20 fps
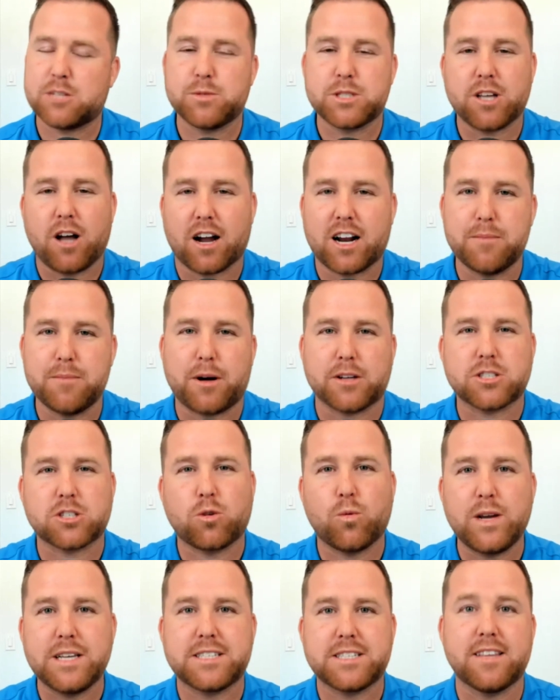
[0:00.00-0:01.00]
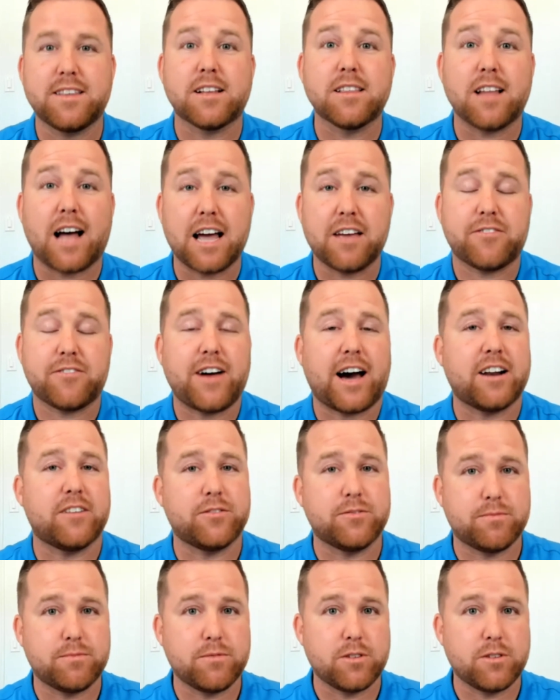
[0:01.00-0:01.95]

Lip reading: was talking about squeezing the life out of,